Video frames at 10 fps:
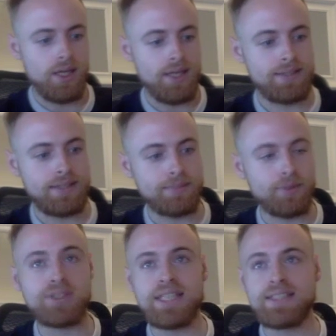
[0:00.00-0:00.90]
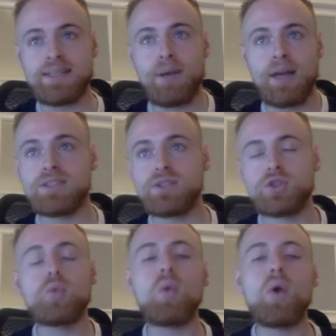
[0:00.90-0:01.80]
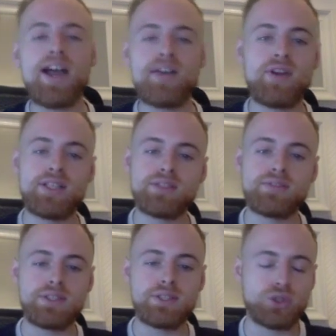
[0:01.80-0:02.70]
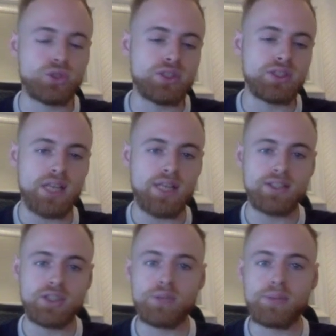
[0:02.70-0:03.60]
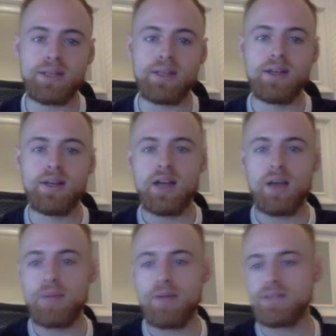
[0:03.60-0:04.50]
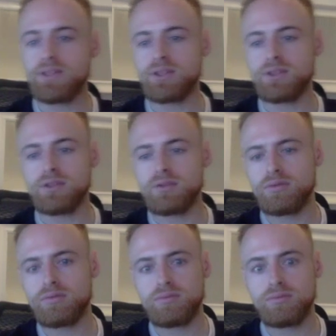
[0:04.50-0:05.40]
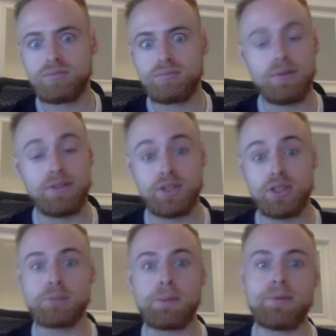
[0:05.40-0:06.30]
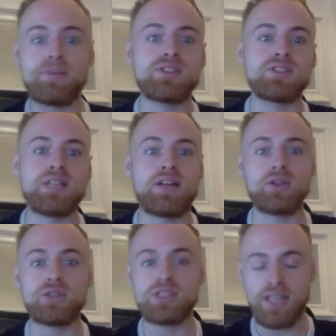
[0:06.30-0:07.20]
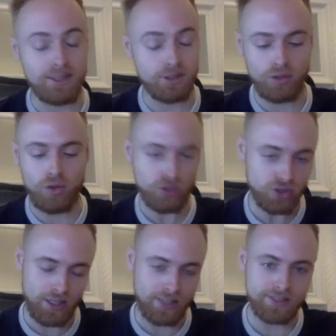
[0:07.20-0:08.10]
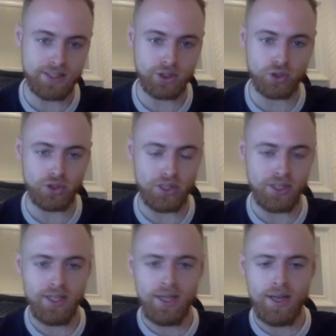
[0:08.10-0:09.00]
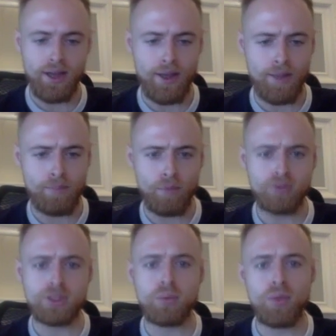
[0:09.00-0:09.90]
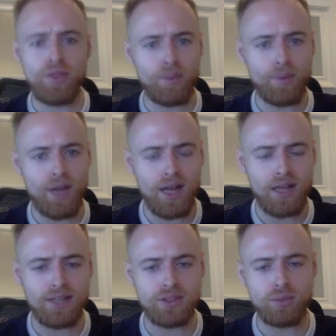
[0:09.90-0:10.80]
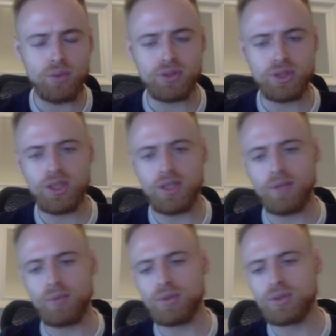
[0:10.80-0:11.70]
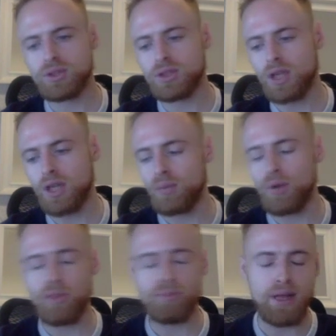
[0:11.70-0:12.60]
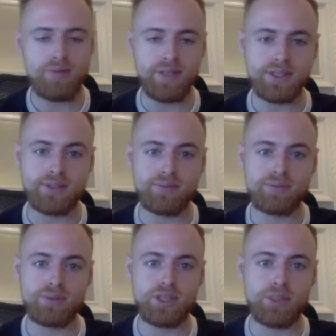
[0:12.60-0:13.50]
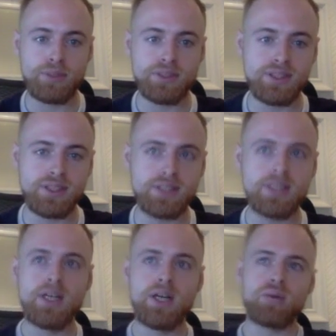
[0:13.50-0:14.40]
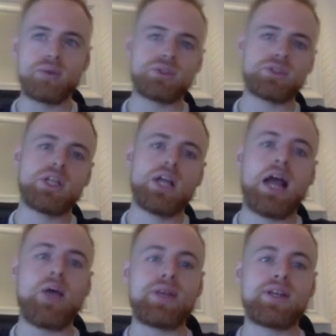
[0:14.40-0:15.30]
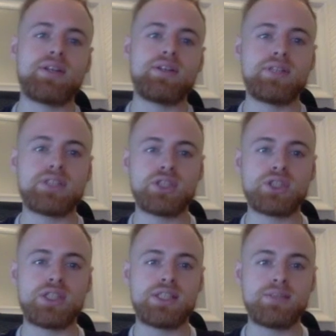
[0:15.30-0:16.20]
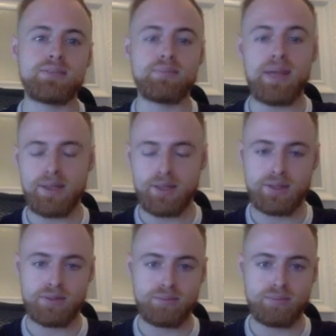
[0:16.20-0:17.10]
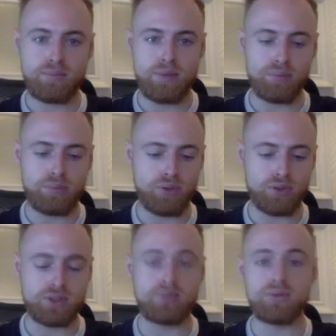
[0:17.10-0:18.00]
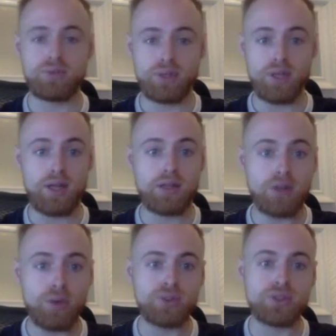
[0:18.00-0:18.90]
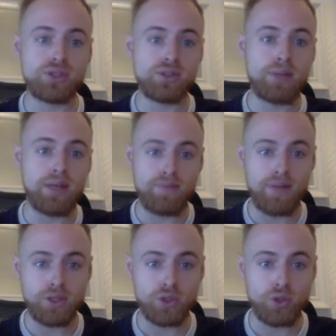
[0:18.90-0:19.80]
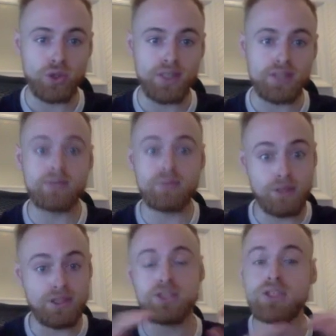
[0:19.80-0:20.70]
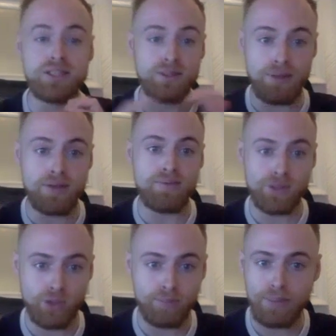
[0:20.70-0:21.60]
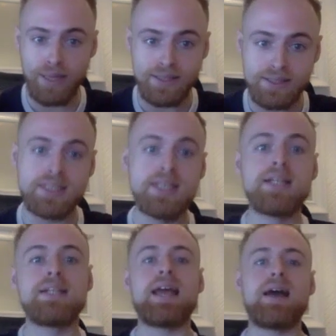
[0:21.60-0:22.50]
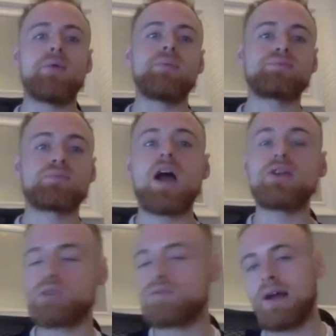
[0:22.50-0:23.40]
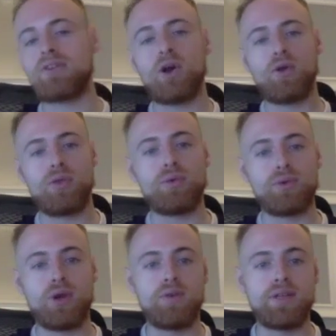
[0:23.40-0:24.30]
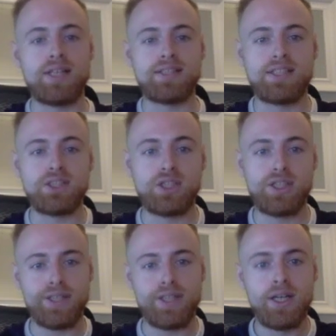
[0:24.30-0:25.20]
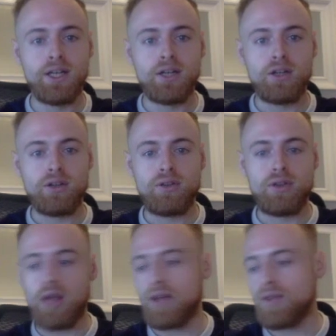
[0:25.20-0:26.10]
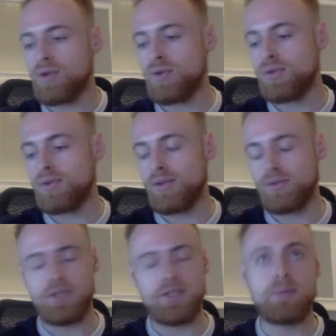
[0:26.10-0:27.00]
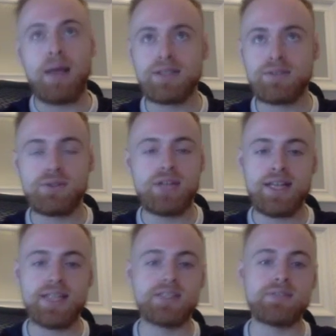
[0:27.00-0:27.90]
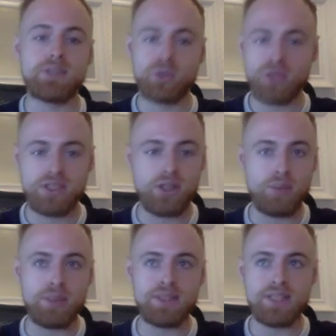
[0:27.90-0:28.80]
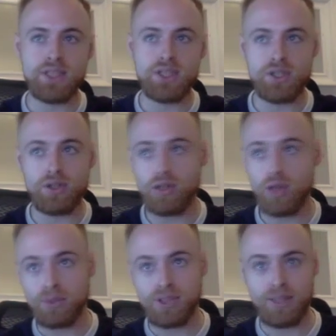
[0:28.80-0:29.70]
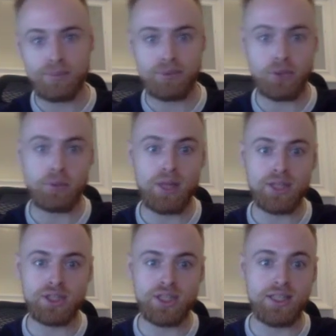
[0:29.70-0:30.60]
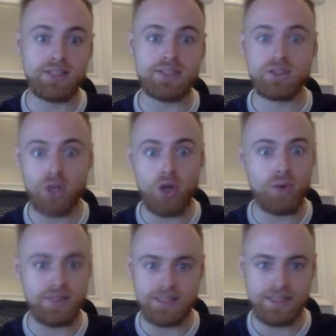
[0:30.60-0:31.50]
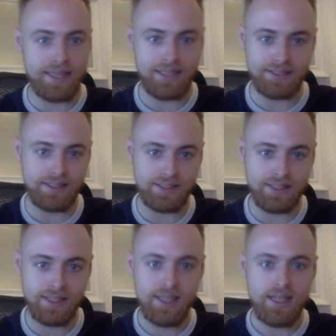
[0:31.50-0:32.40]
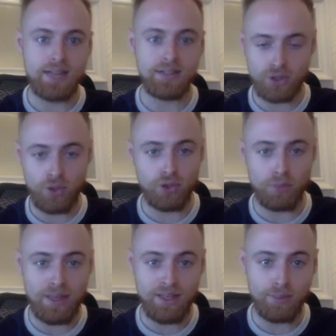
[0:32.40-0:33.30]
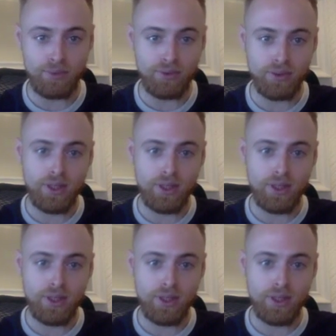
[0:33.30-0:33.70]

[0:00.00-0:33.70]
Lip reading: It seems obviously it's impacting such a wide range of industries, and it's going to be a pivotal. It's going to be a pivotal technology across the next century. Obviously, one thing that we highlighted towards earlier was one of the benefits of 3D printing was how it can essentially make products and closer to the manufacturing, essentially the manufacturing base. Now, as we found out through COVID-19 this year, and through the past few decades of increased globalization, the global supply chain is so interconnected and so dependable.